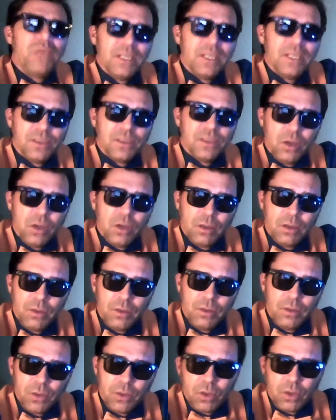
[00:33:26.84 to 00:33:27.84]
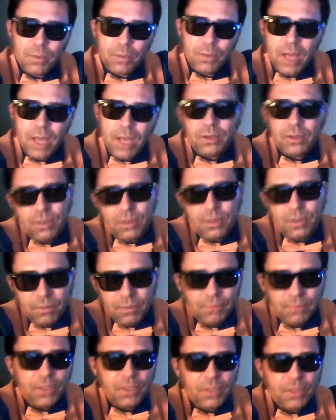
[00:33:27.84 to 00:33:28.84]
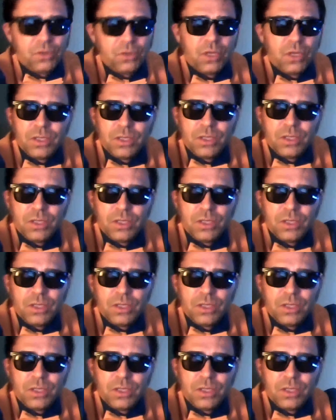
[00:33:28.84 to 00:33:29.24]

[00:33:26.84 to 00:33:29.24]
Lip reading: song, or you talking about a fictional song?